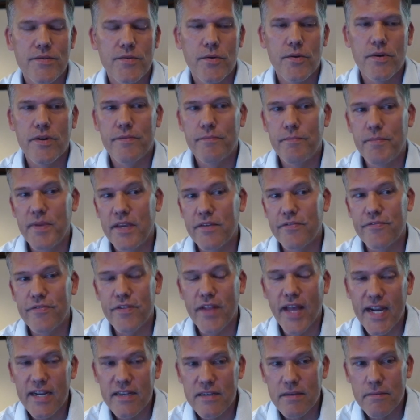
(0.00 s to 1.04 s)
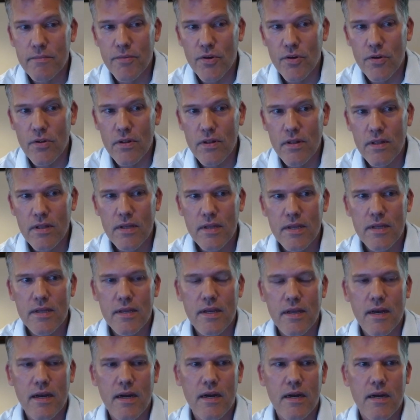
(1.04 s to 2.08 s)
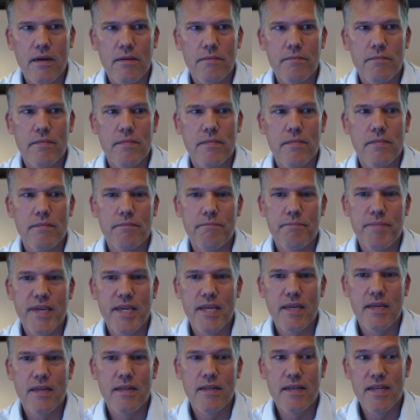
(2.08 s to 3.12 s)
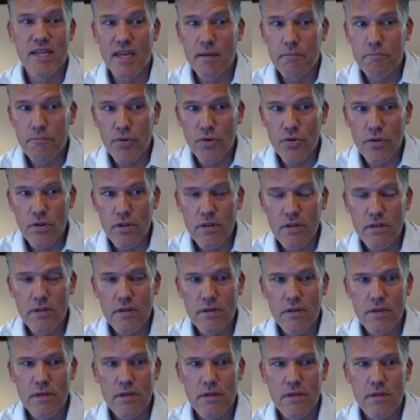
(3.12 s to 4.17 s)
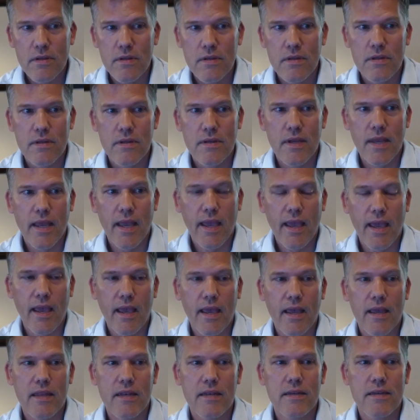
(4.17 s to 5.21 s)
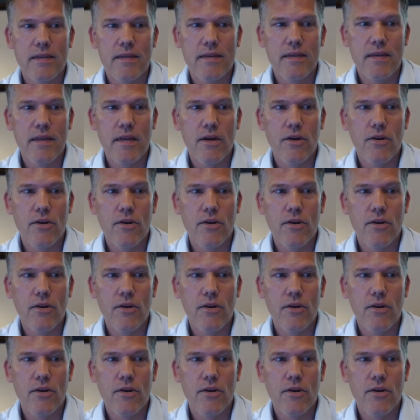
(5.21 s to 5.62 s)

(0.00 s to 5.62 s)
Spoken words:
sort of be flexible, be nimble, and